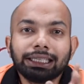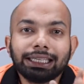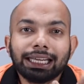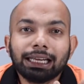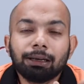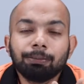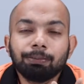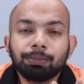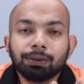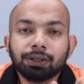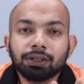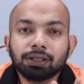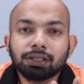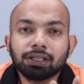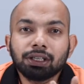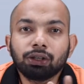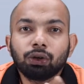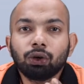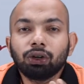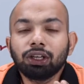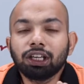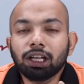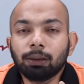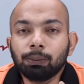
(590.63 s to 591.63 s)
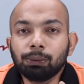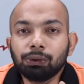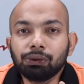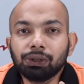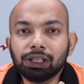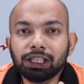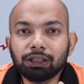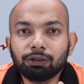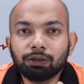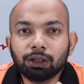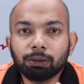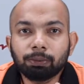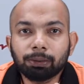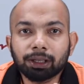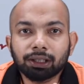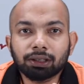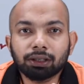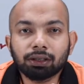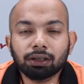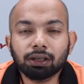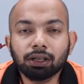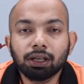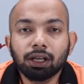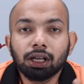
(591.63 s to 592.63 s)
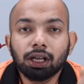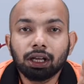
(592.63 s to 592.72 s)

10% on WTV method.